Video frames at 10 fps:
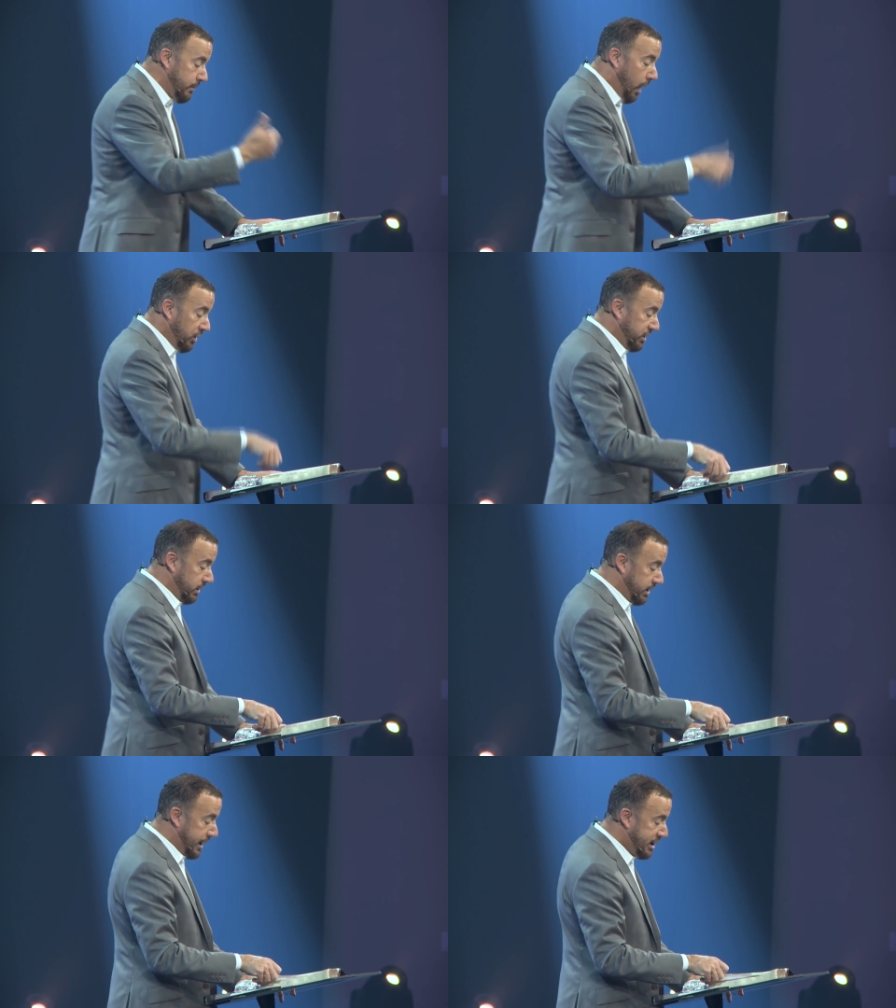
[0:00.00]

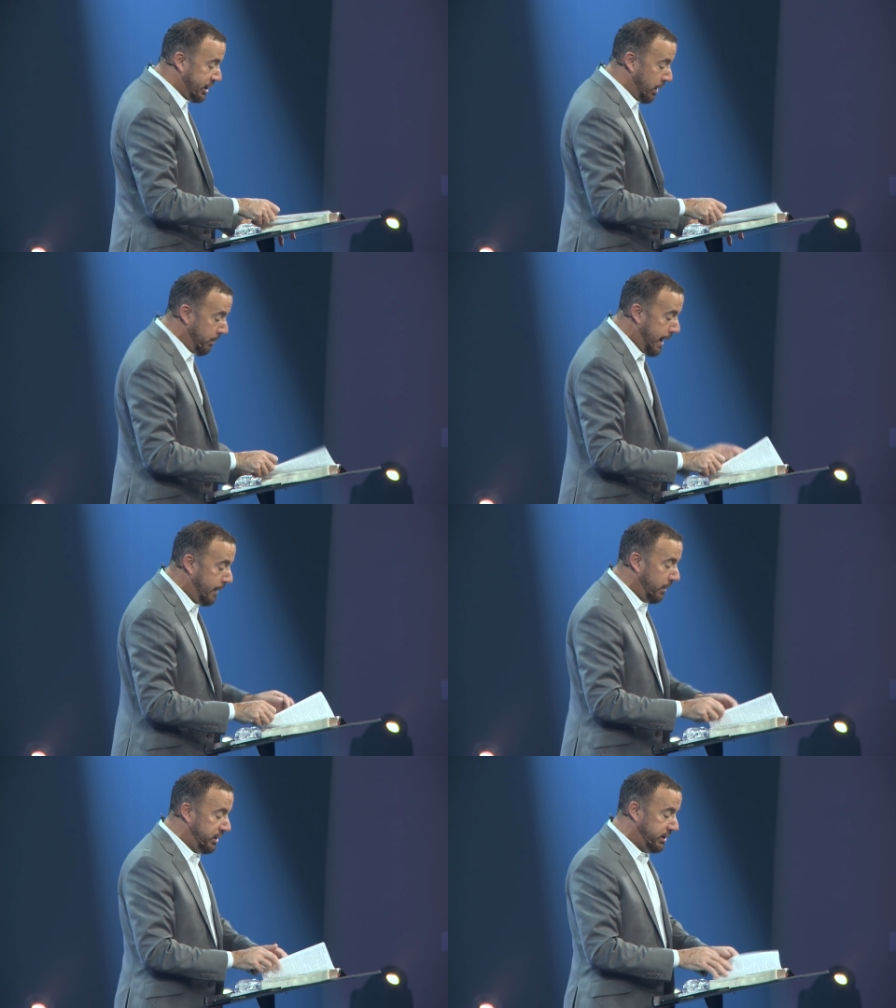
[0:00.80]
Moses these
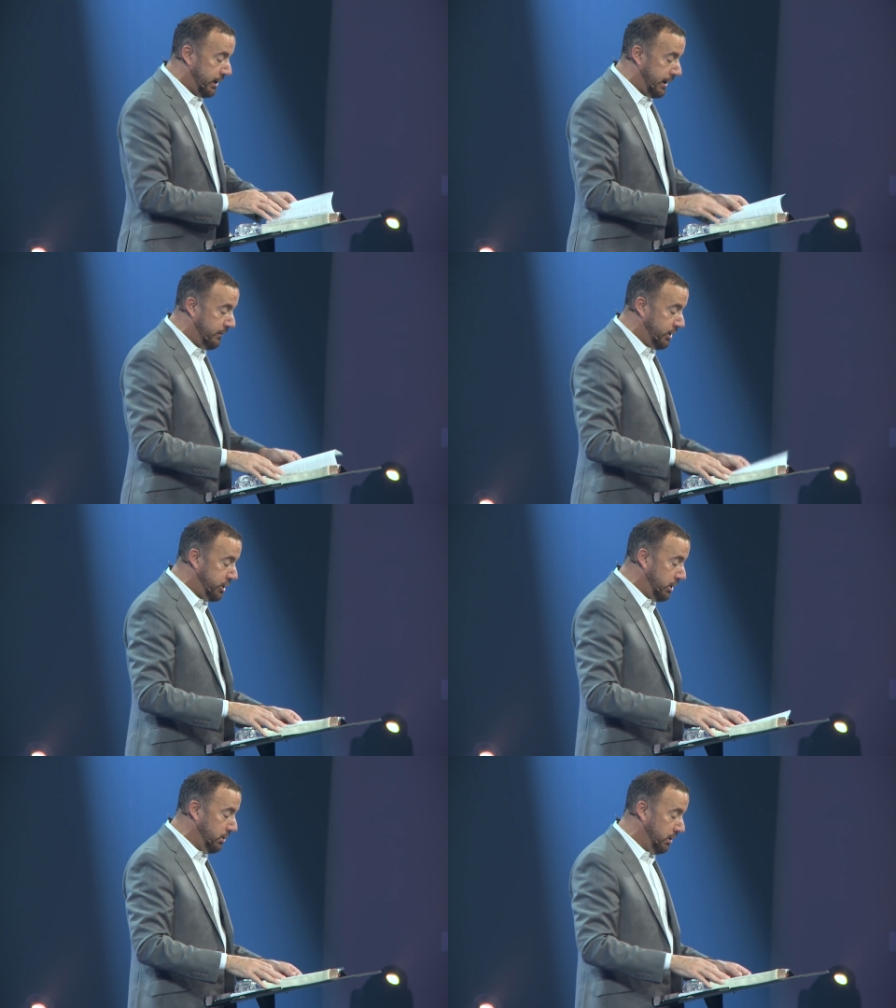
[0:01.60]
commandments to give the
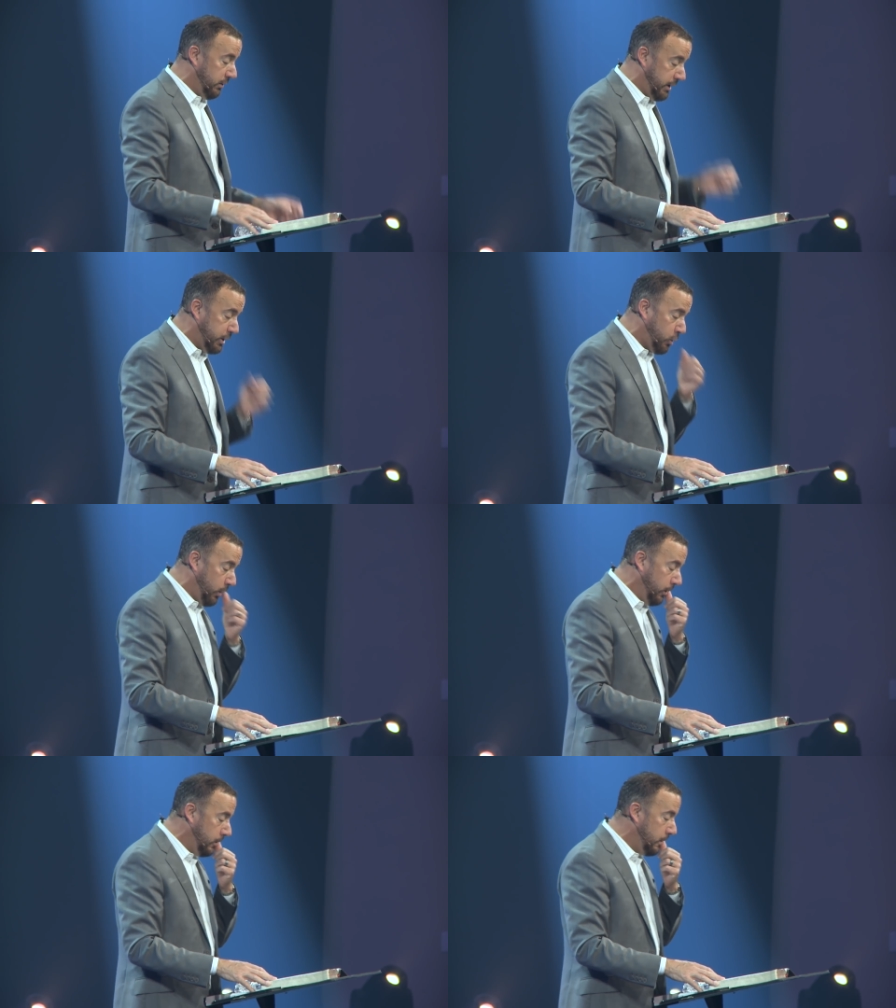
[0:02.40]
children of
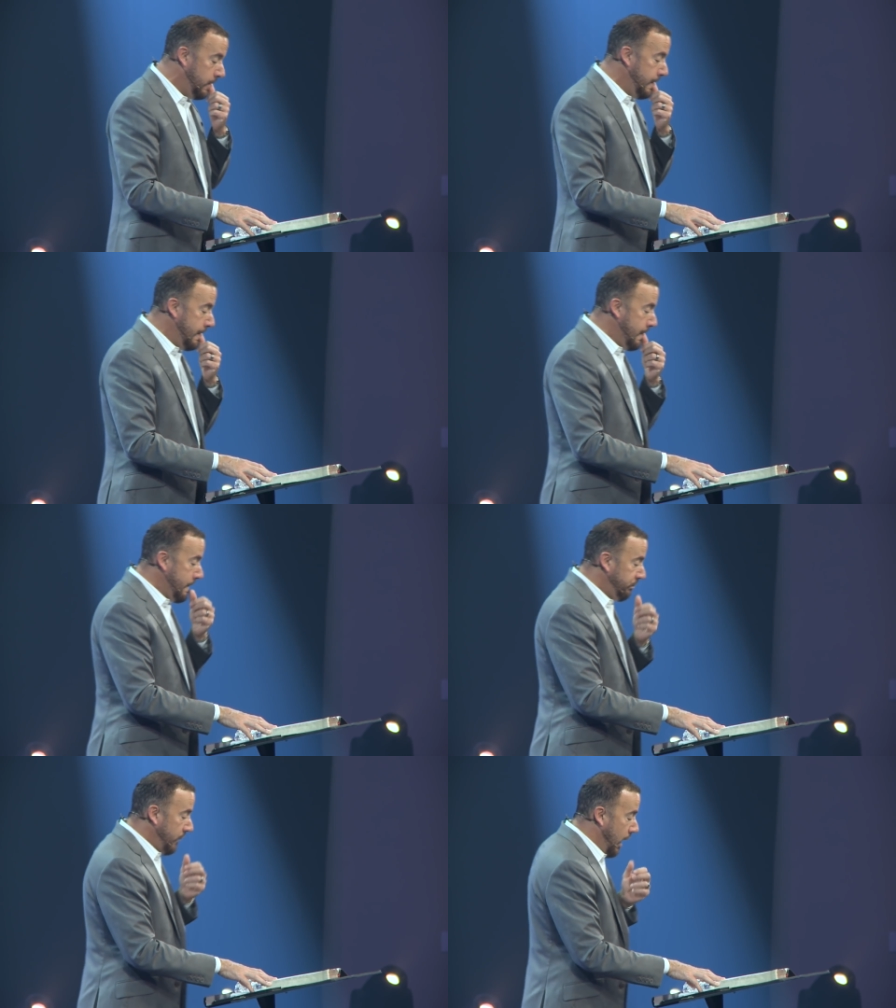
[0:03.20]
Israel,
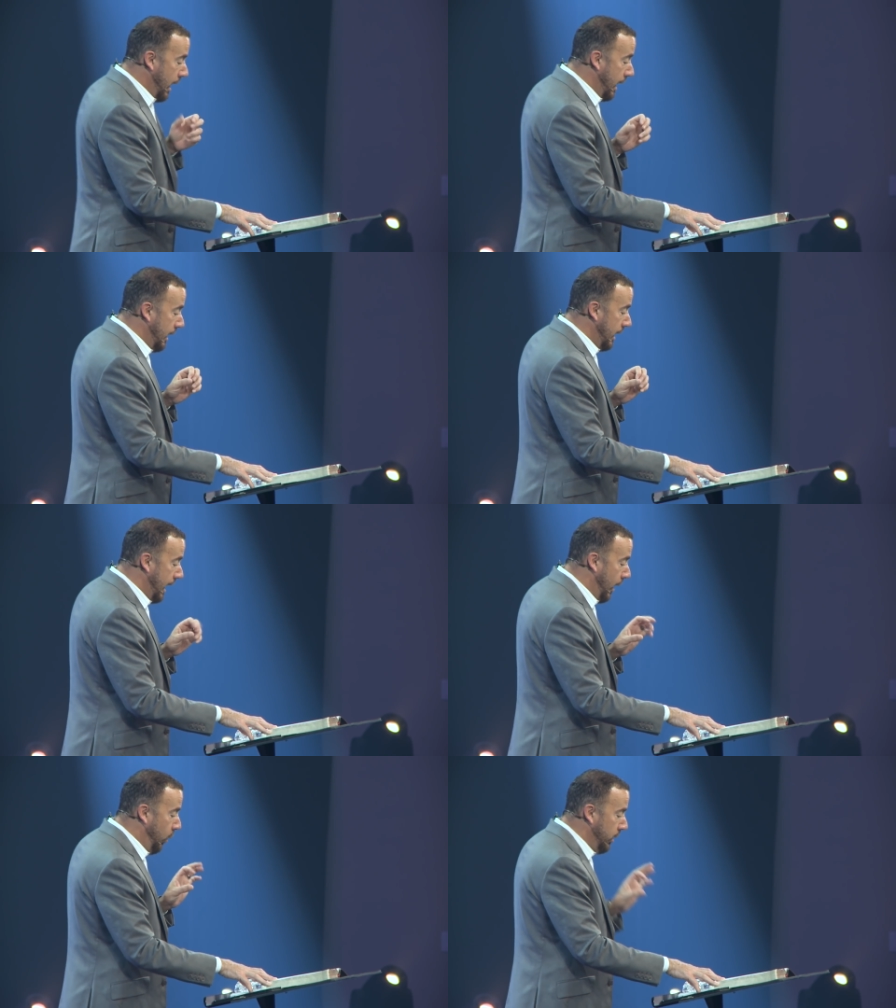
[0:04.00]

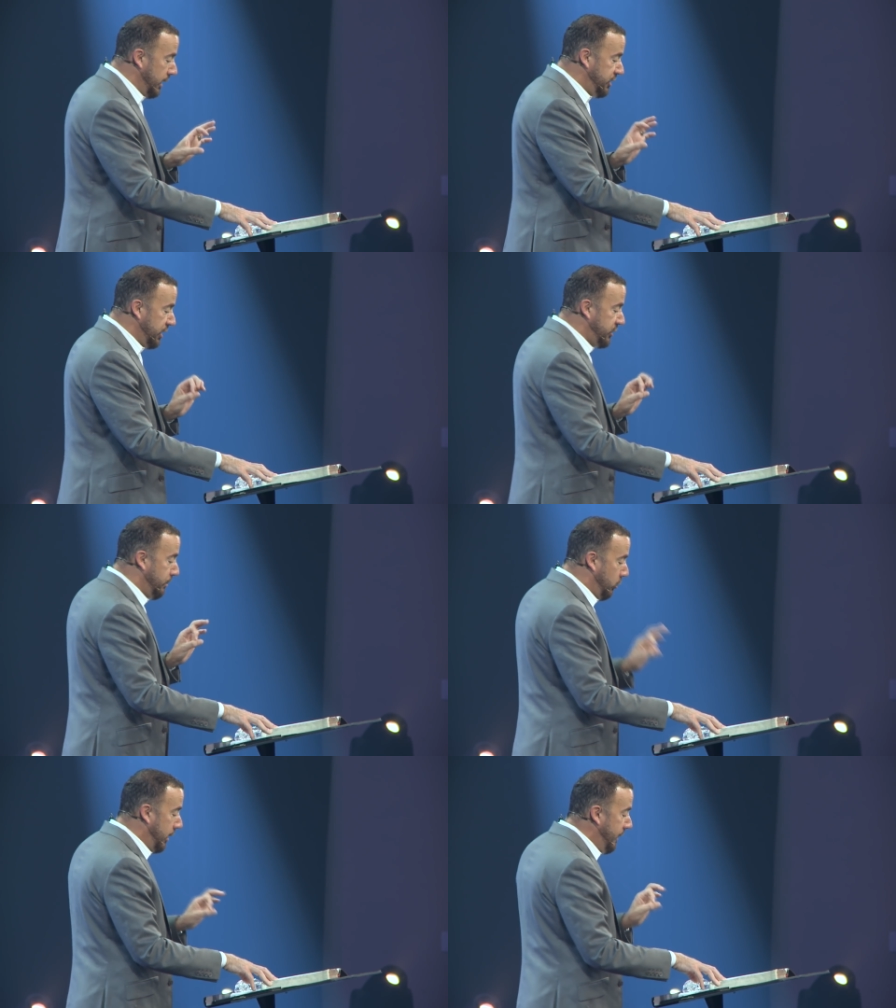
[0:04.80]
I want to just
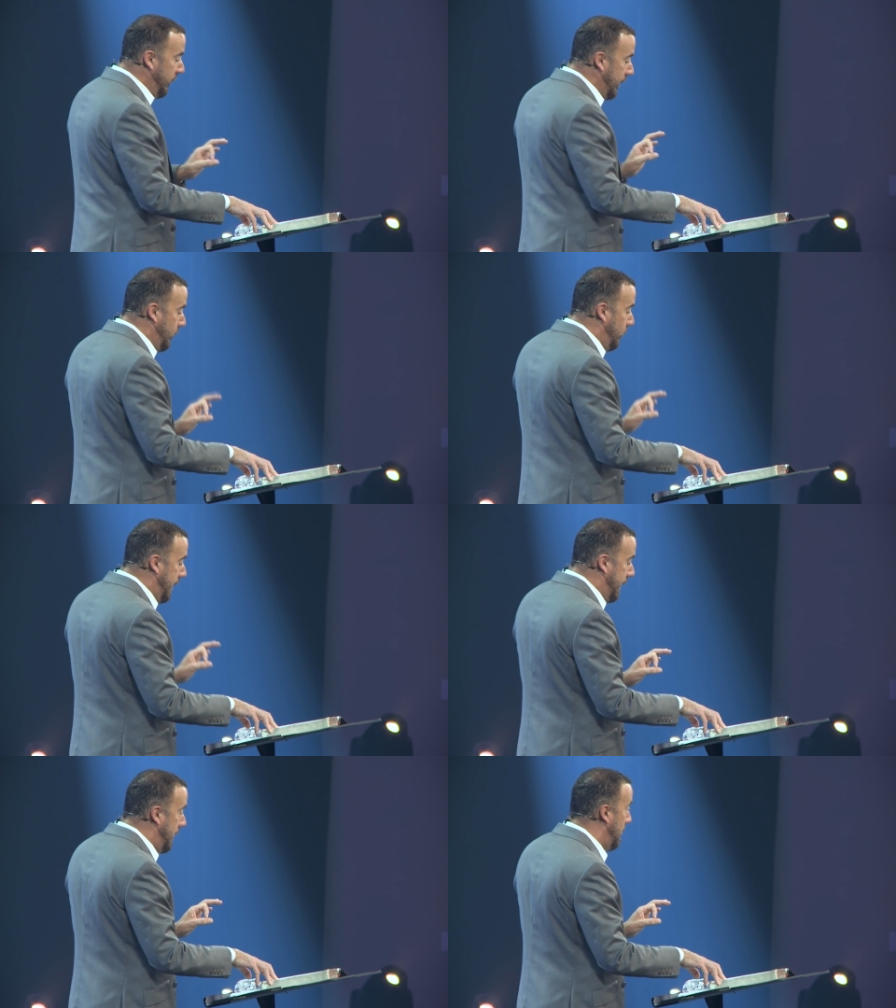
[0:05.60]
briefly
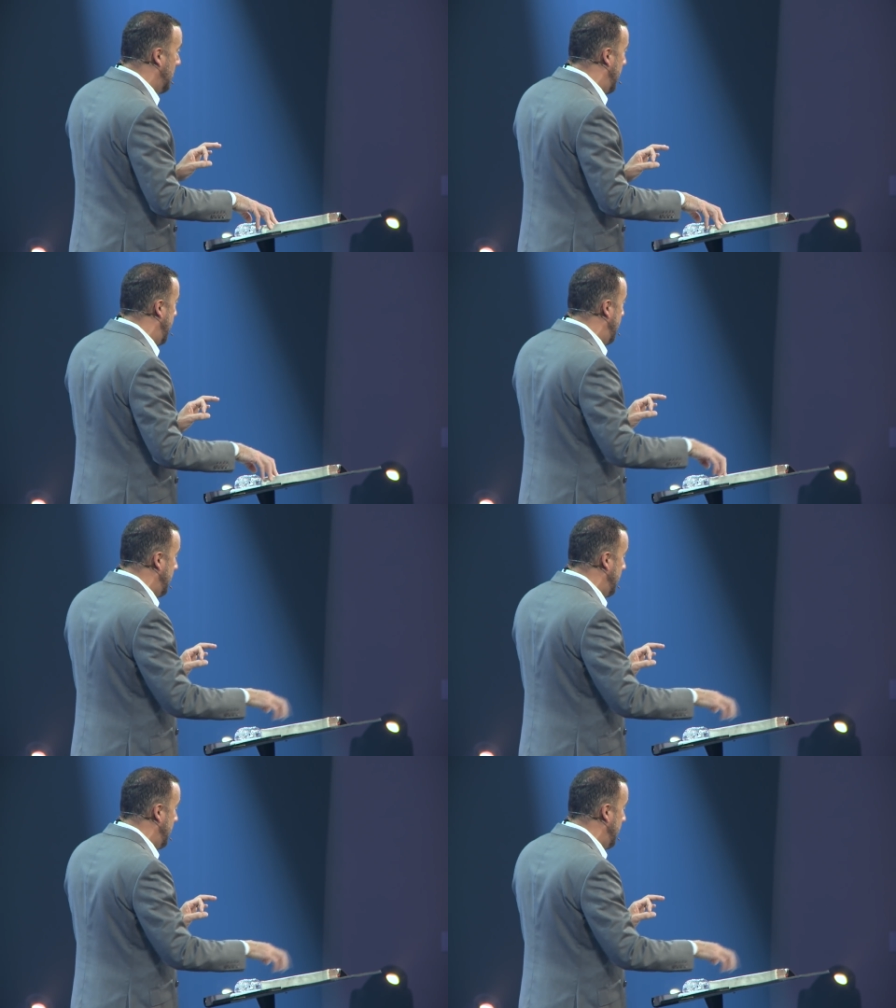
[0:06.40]
reiterate